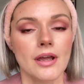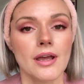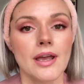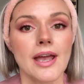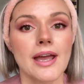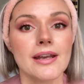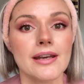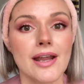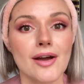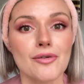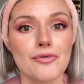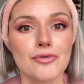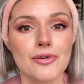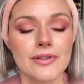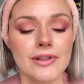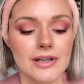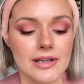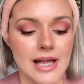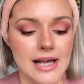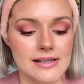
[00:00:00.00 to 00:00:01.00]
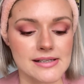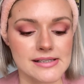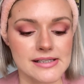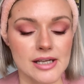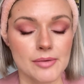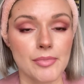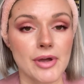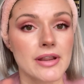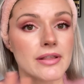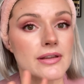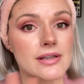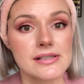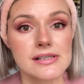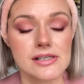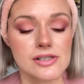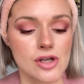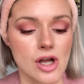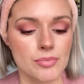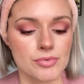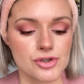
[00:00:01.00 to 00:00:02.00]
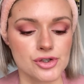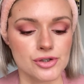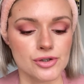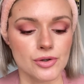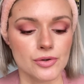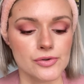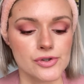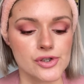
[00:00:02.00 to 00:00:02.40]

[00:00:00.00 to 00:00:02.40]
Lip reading: And now for the last step, and this is optional.